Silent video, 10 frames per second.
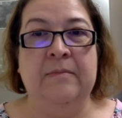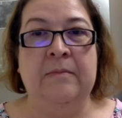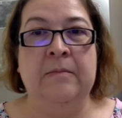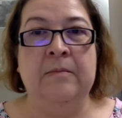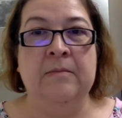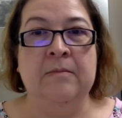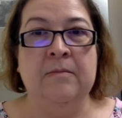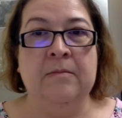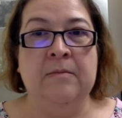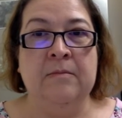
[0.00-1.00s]

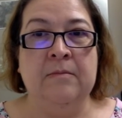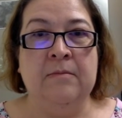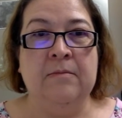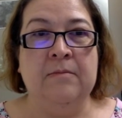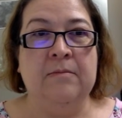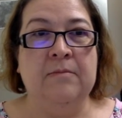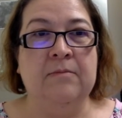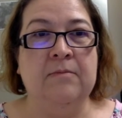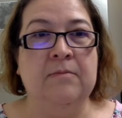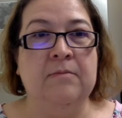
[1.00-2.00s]

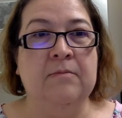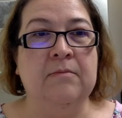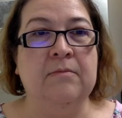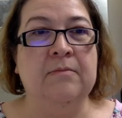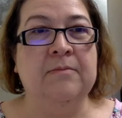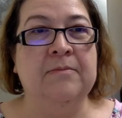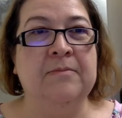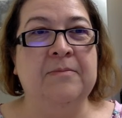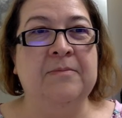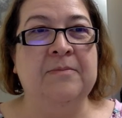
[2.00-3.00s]

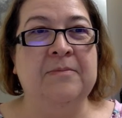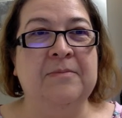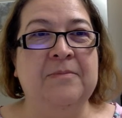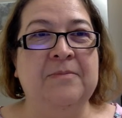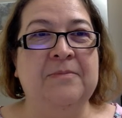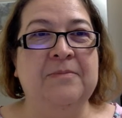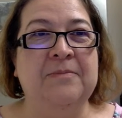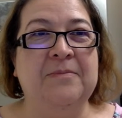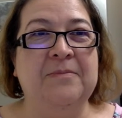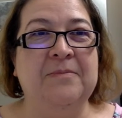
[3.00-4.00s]

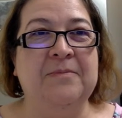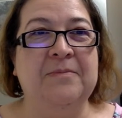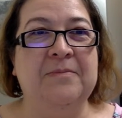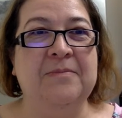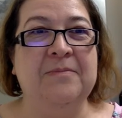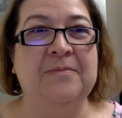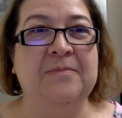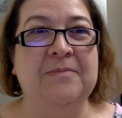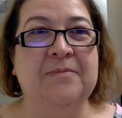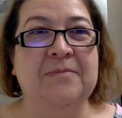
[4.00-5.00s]

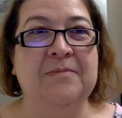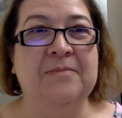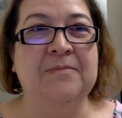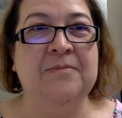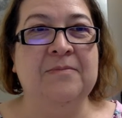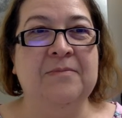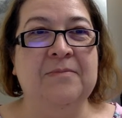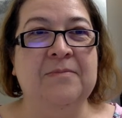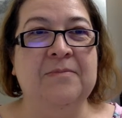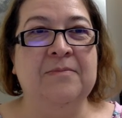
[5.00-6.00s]

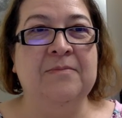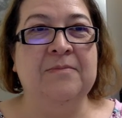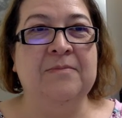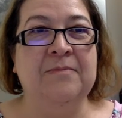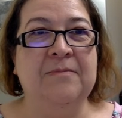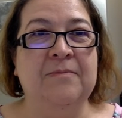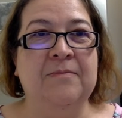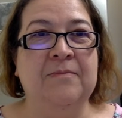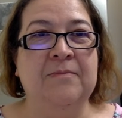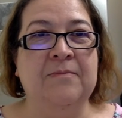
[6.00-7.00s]

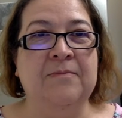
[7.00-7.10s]
[no speech]